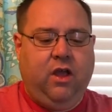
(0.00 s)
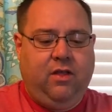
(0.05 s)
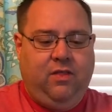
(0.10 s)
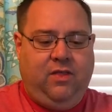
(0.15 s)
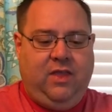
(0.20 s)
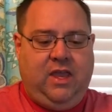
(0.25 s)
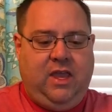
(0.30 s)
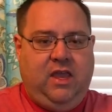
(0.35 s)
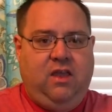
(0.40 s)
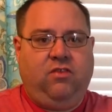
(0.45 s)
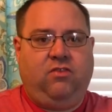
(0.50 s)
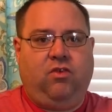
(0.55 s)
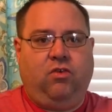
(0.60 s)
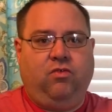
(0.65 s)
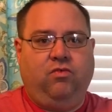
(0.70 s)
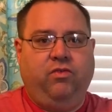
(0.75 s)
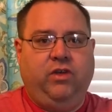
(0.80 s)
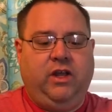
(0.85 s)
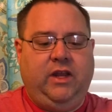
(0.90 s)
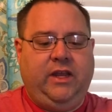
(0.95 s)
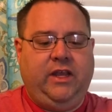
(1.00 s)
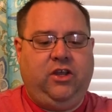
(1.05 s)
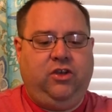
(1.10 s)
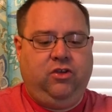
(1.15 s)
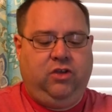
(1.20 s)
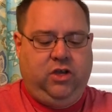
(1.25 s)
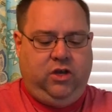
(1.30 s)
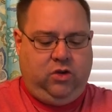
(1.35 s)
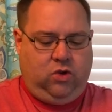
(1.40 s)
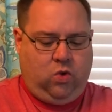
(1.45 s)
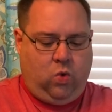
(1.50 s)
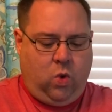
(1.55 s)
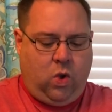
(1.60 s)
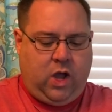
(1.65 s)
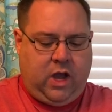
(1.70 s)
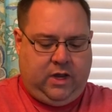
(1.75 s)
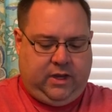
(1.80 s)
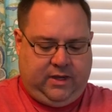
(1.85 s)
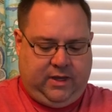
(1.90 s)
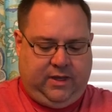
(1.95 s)
These are really good
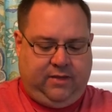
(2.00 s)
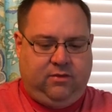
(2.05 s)
quality.